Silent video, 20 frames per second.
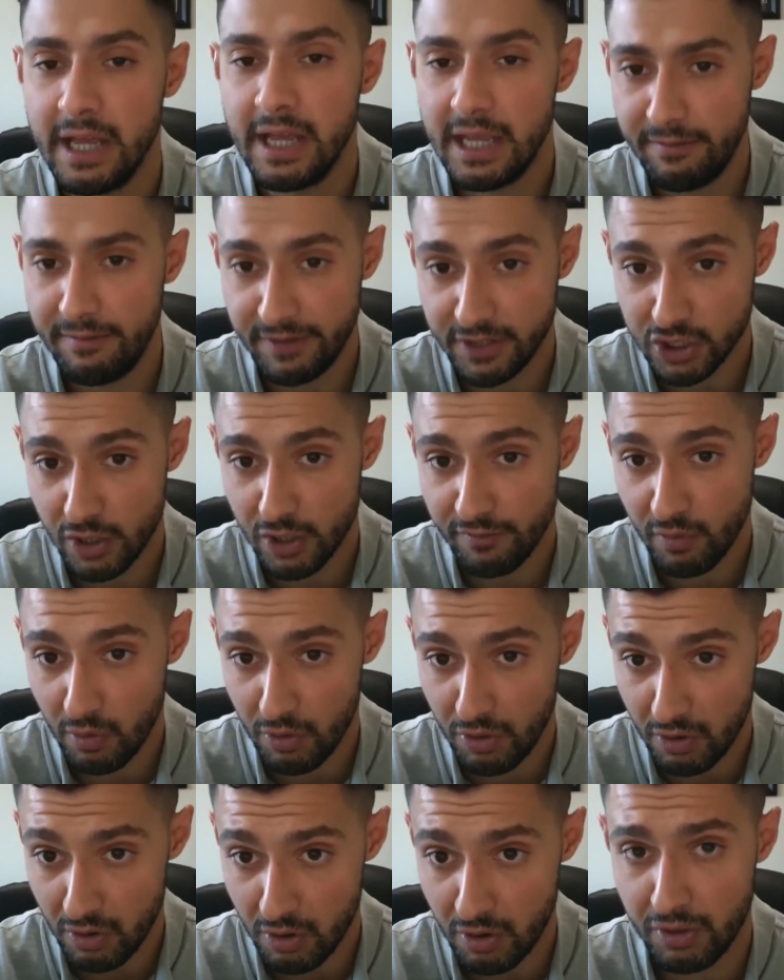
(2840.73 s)
if it's over
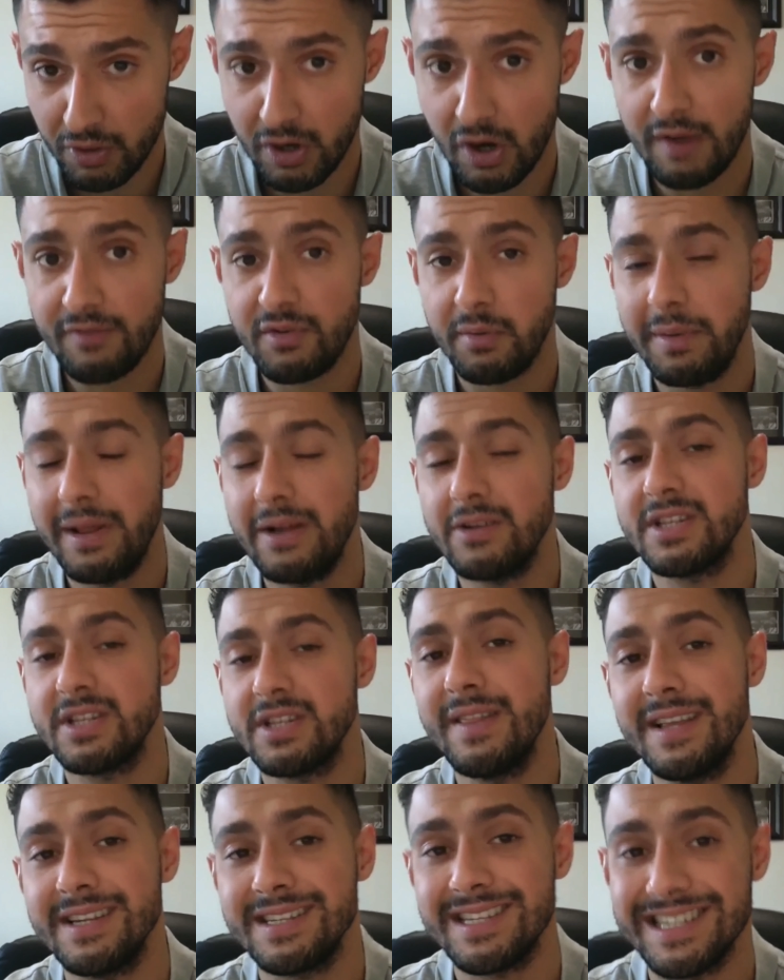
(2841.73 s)
the lifetime allowance,
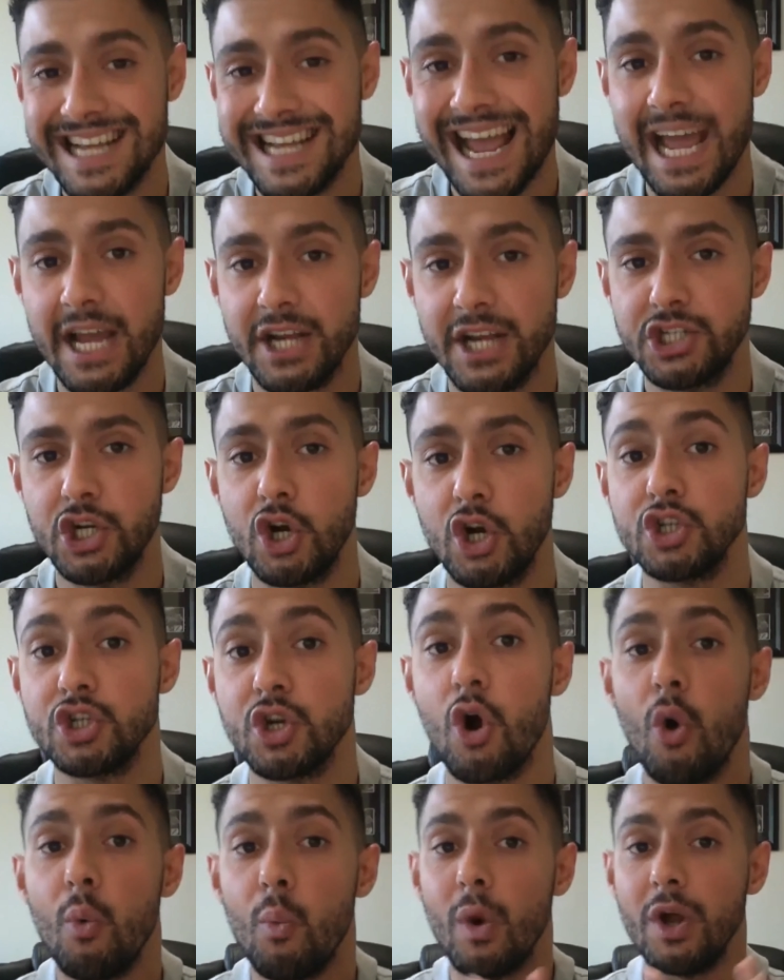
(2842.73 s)
then it's a tax charge
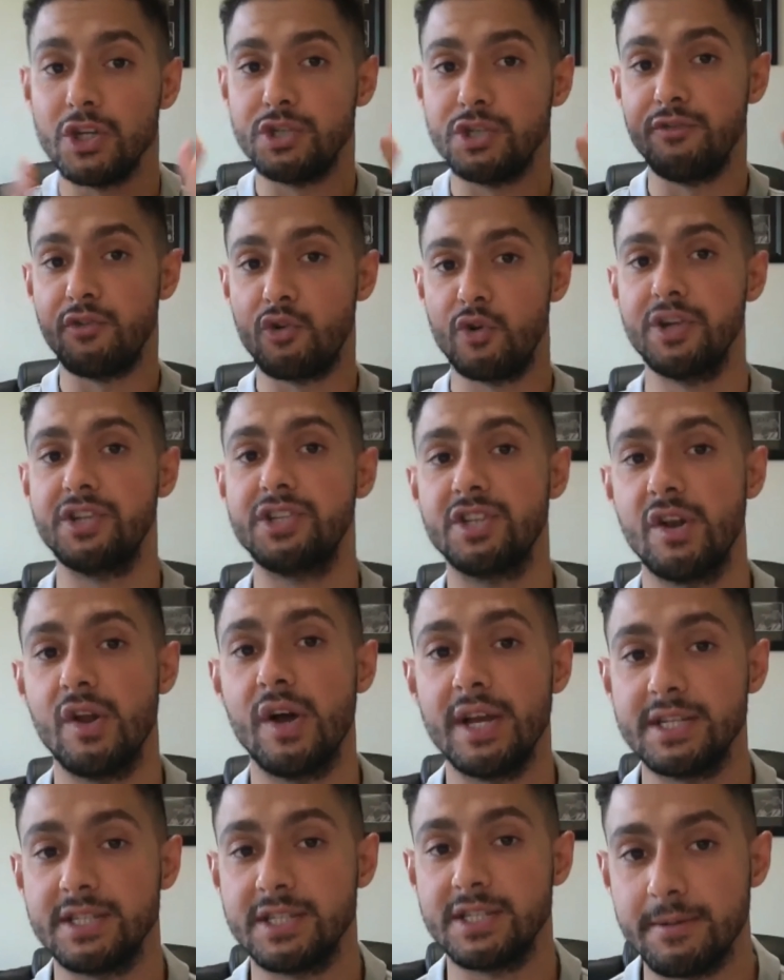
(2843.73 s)
once you've
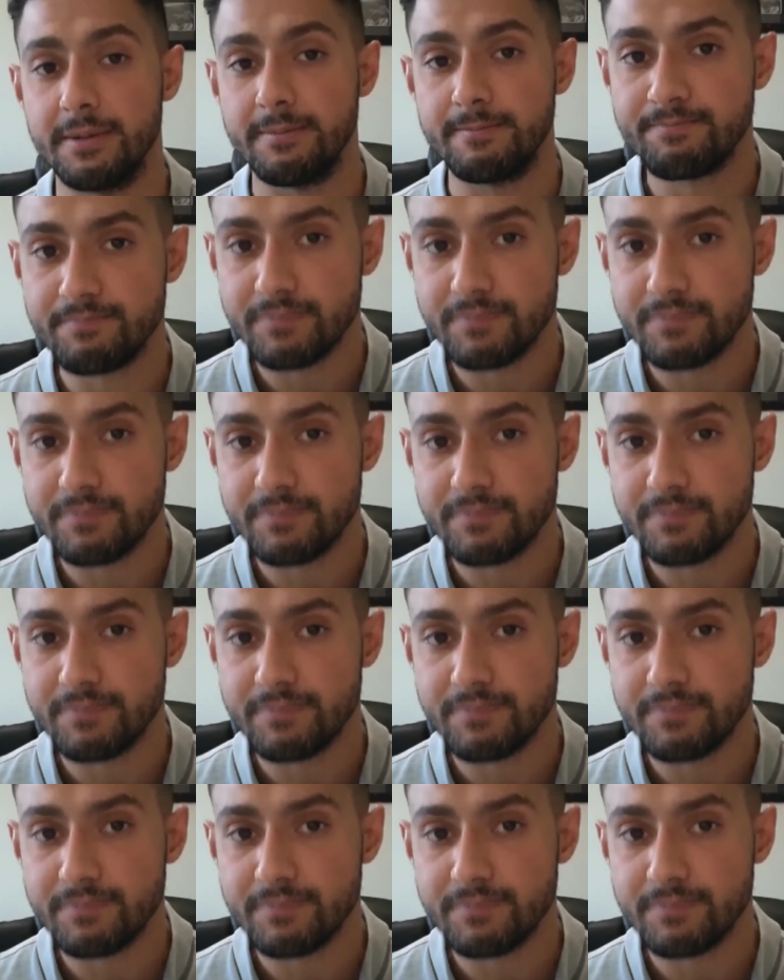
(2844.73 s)
crystallized it.